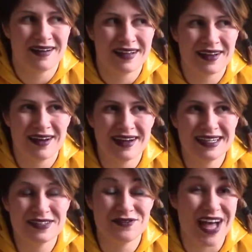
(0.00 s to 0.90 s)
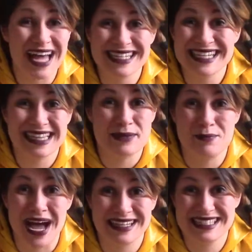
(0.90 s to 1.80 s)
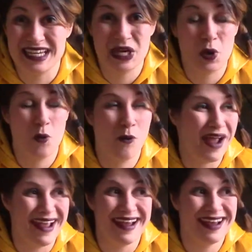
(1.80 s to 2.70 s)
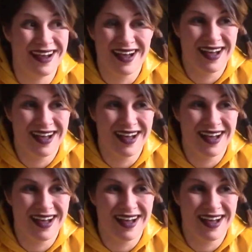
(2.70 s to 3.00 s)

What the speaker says: kind of anticlimactic way.